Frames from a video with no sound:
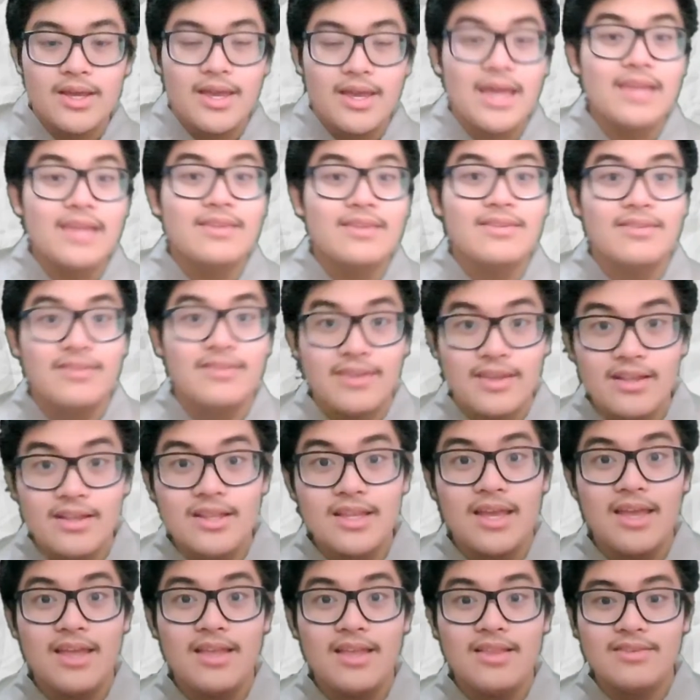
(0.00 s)
is
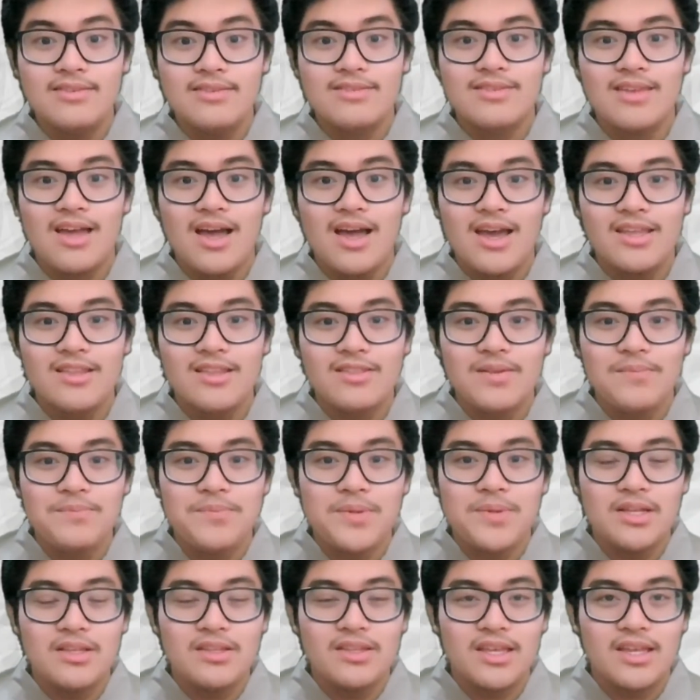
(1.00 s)
still inside the
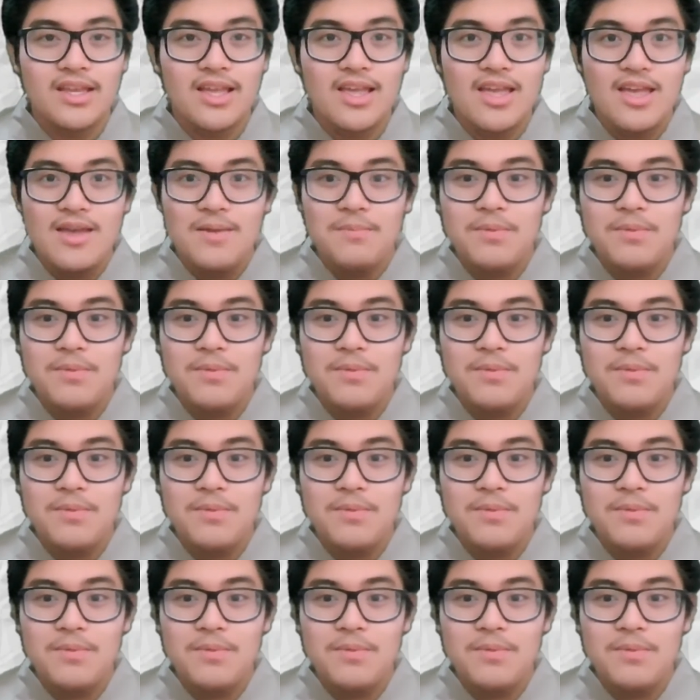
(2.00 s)
building